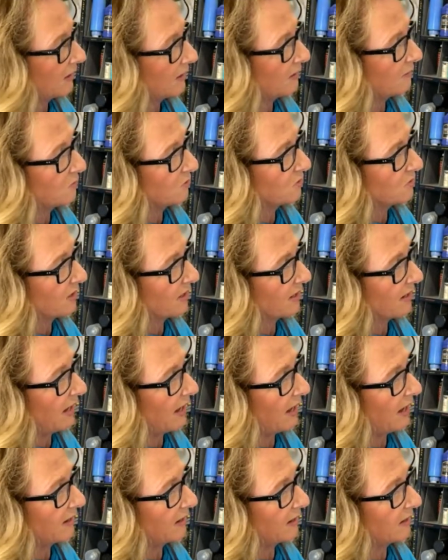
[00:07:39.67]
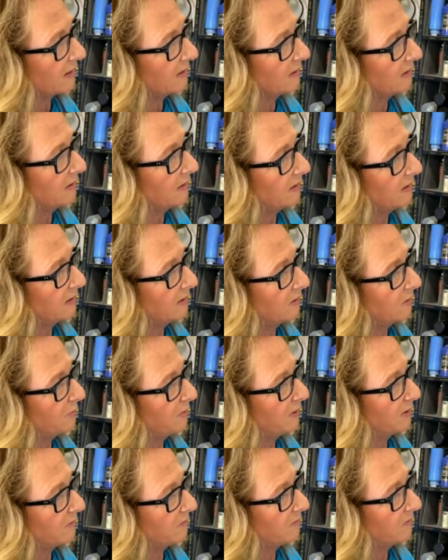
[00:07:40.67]
I'm just kind of adding a little
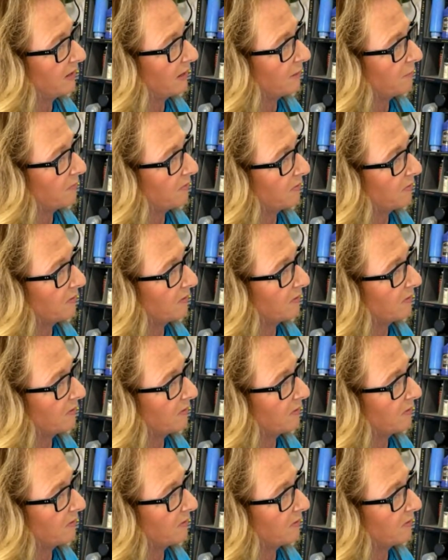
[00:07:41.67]
bit of depth,